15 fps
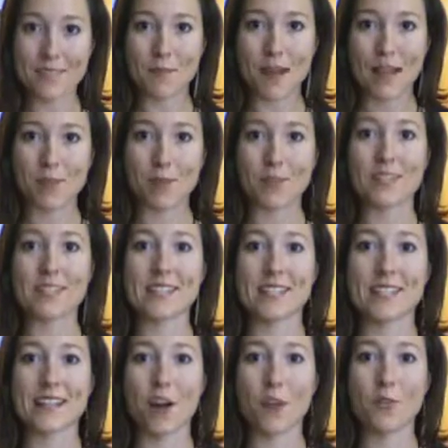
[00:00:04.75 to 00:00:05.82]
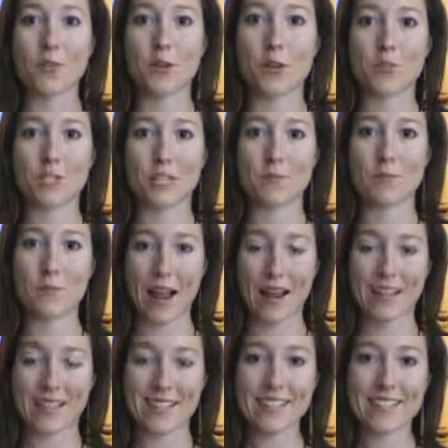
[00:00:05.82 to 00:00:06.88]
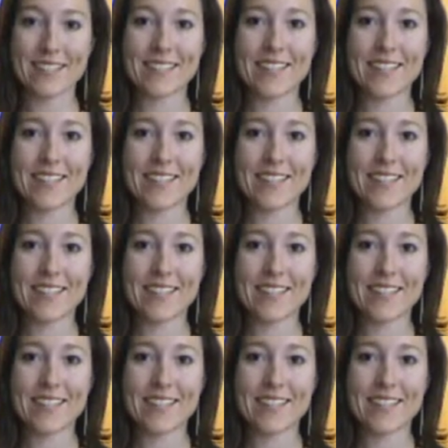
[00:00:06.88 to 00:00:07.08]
my holistic health coaching practice.